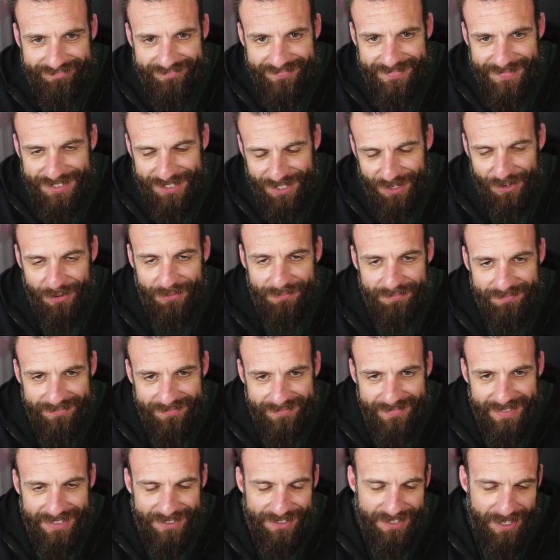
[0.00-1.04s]
so
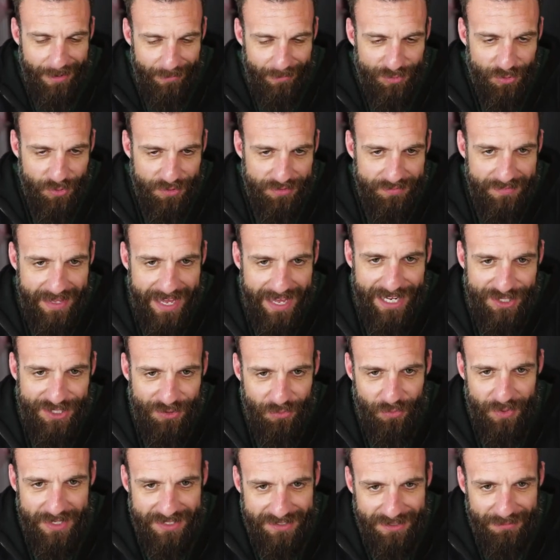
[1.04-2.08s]
that comes with age
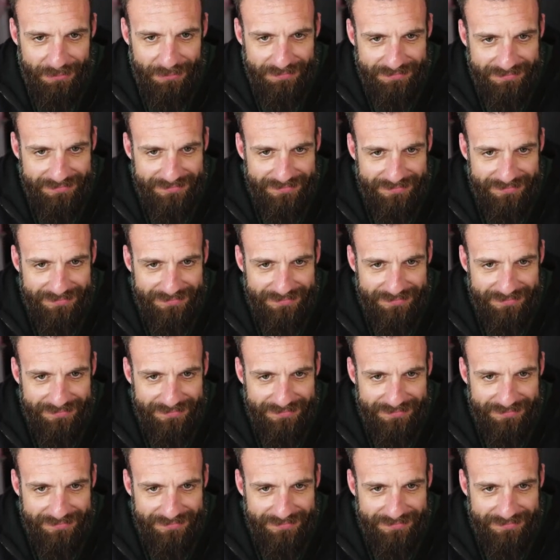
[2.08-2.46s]
and wisdom.